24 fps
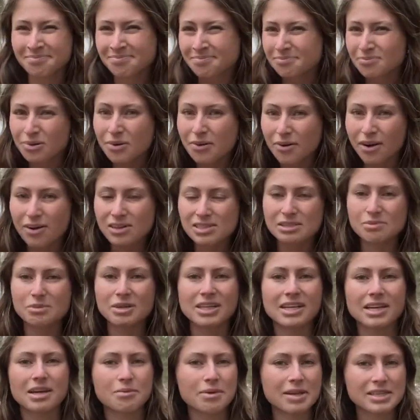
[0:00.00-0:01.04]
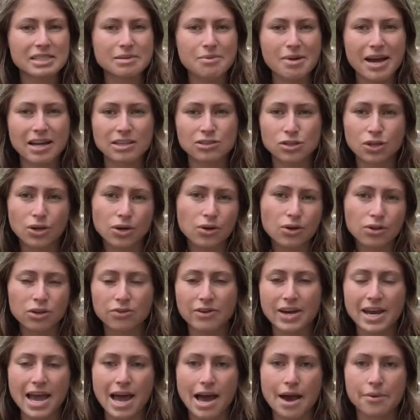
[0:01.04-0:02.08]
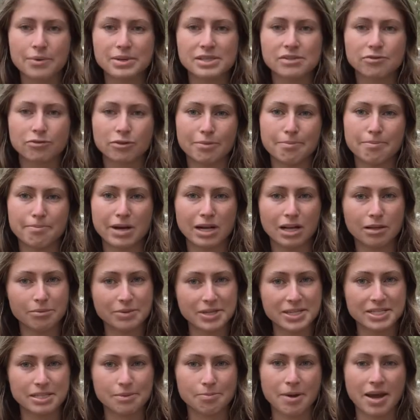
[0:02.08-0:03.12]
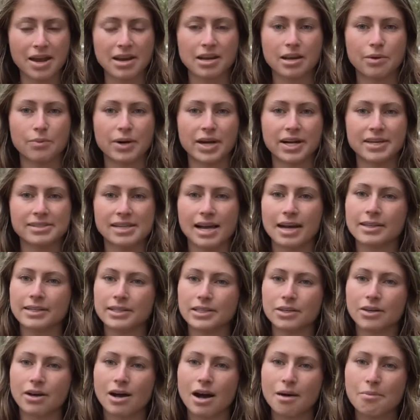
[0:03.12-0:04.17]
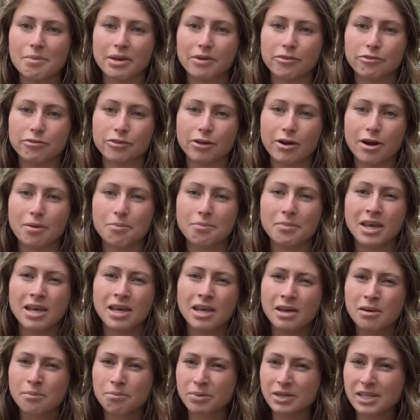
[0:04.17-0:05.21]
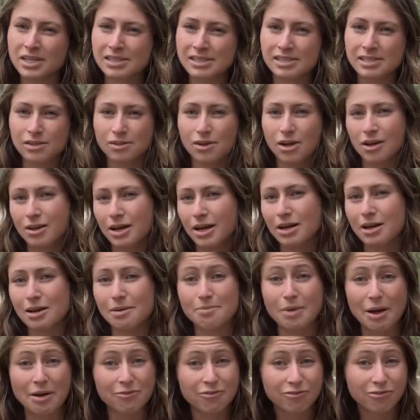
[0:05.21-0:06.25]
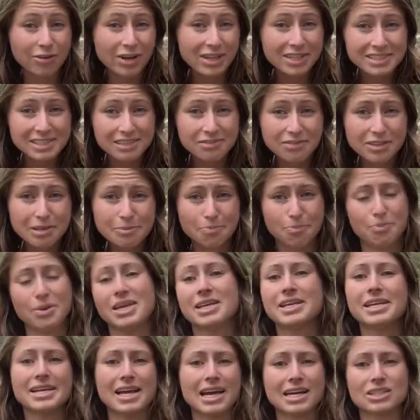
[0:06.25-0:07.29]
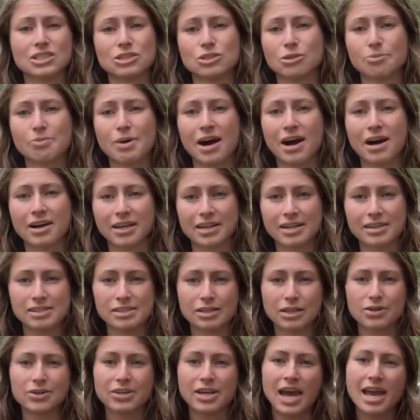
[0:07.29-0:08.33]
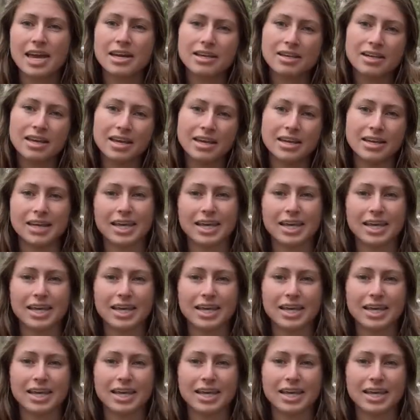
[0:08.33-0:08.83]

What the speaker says: approximately, I'm guessing, about 2 to 3 hours from Melbourne, depending where exactly you're coming from. But it's a relatively big national park, and it's located in